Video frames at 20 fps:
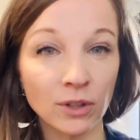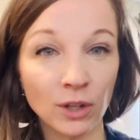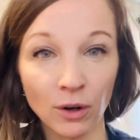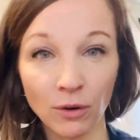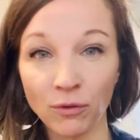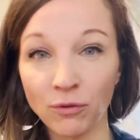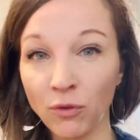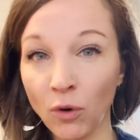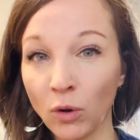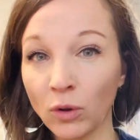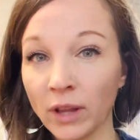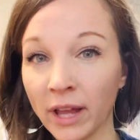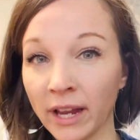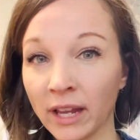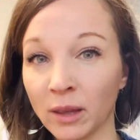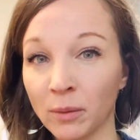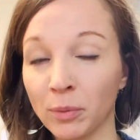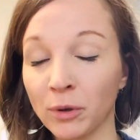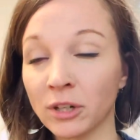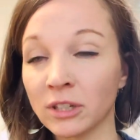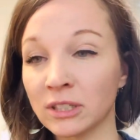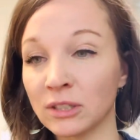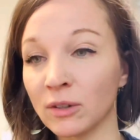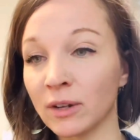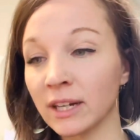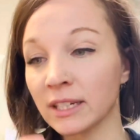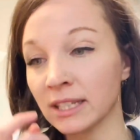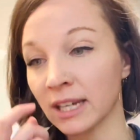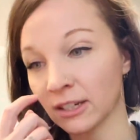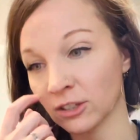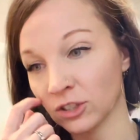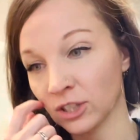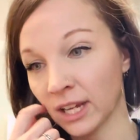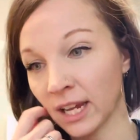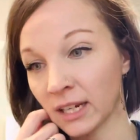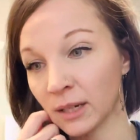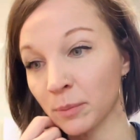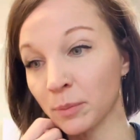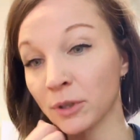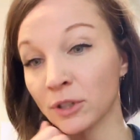full-length books you guys actually
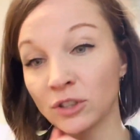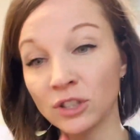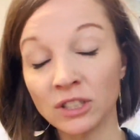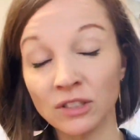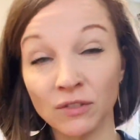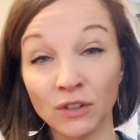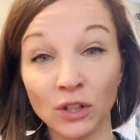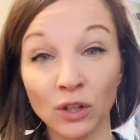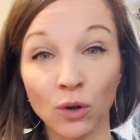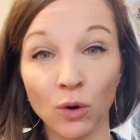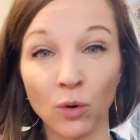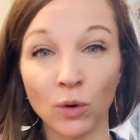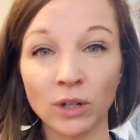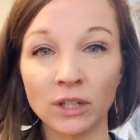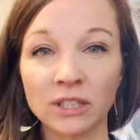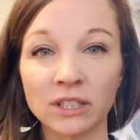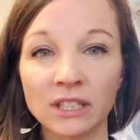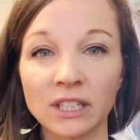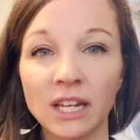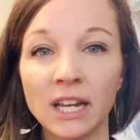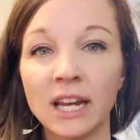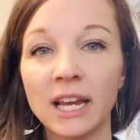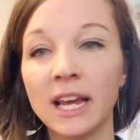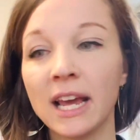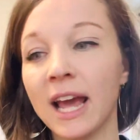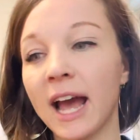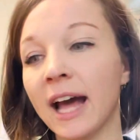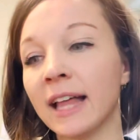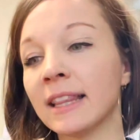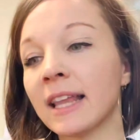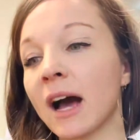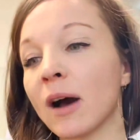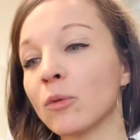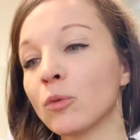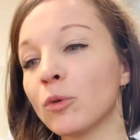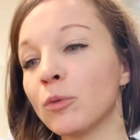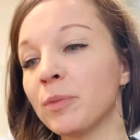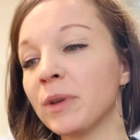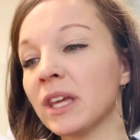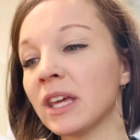had to purchase for the course, and that
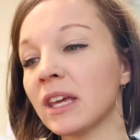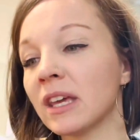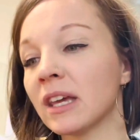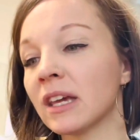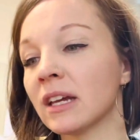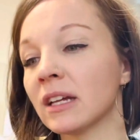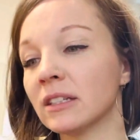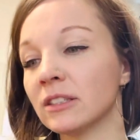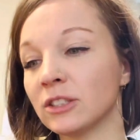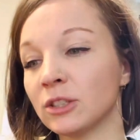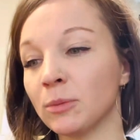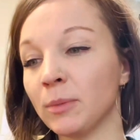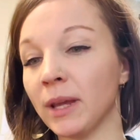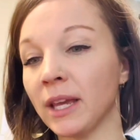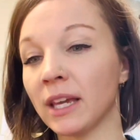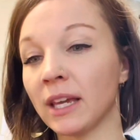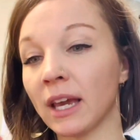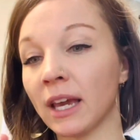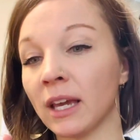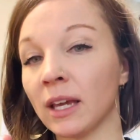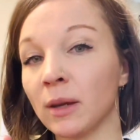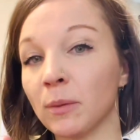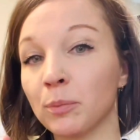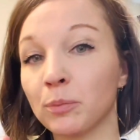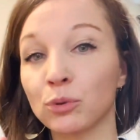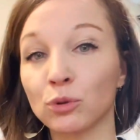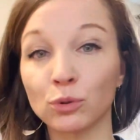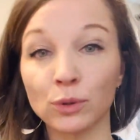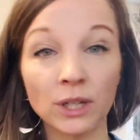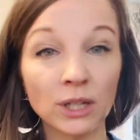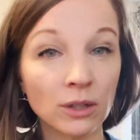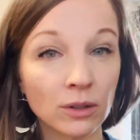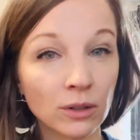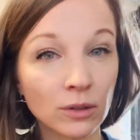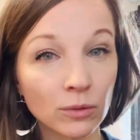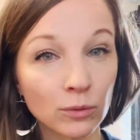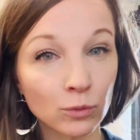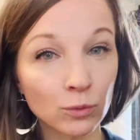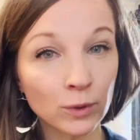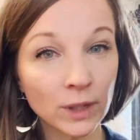will be to make a
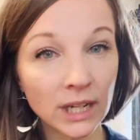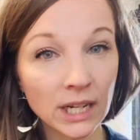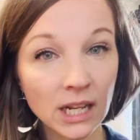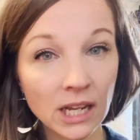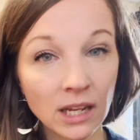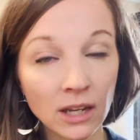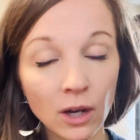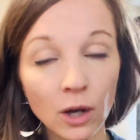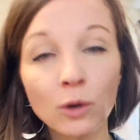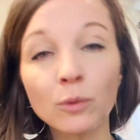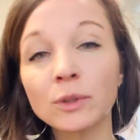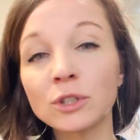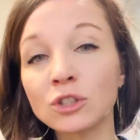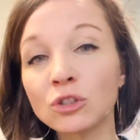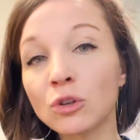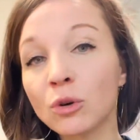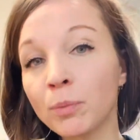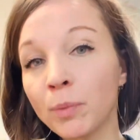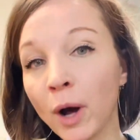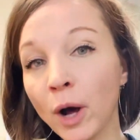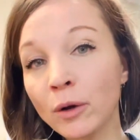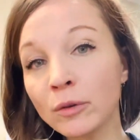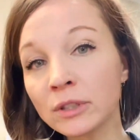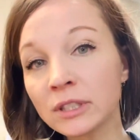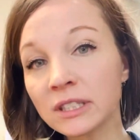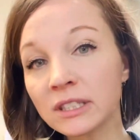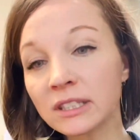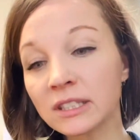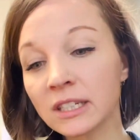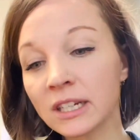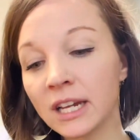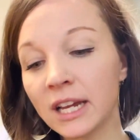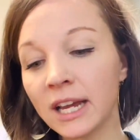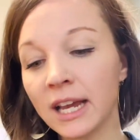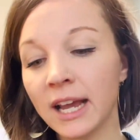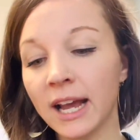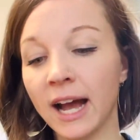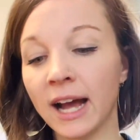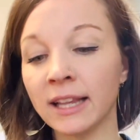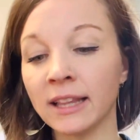pre-reading original post.
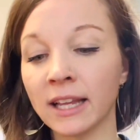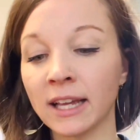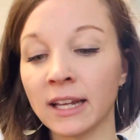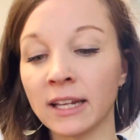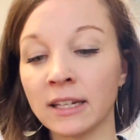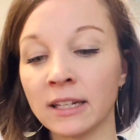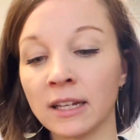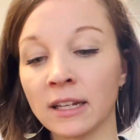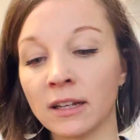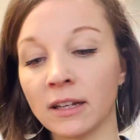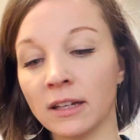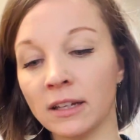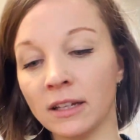And then,